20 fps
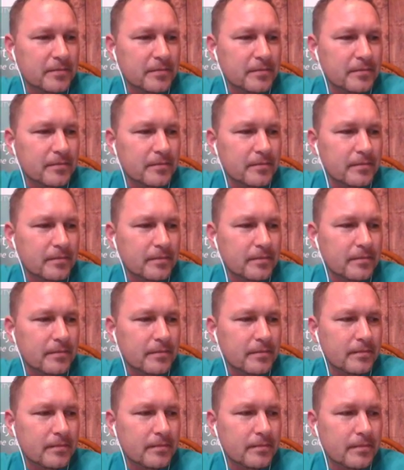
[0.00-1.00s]

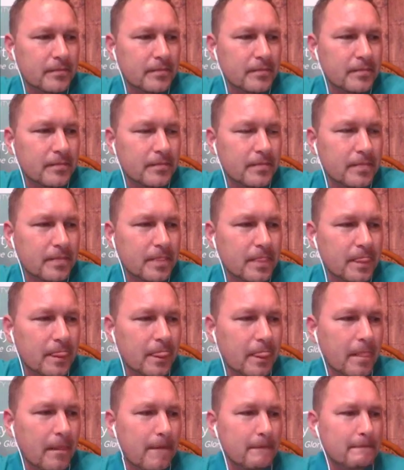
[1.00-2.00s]

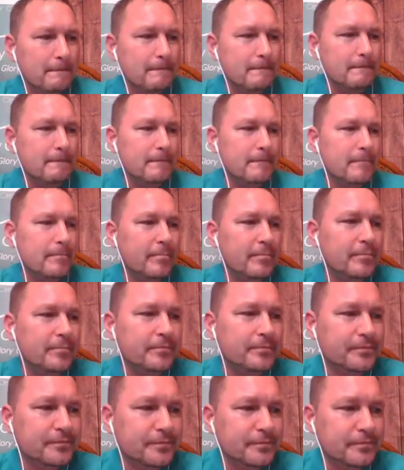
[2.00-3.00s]

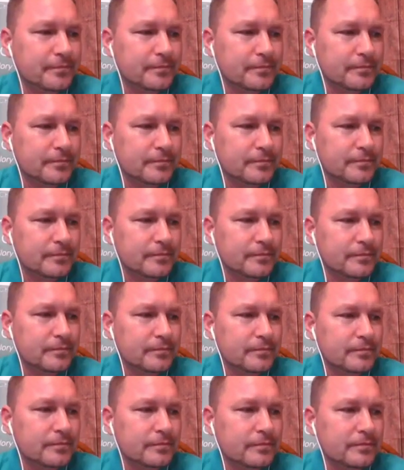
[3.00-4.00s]

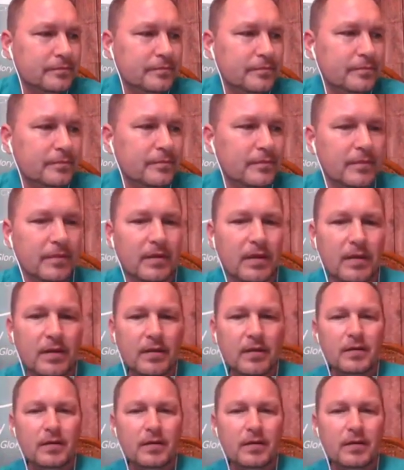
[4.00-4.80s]
(silence)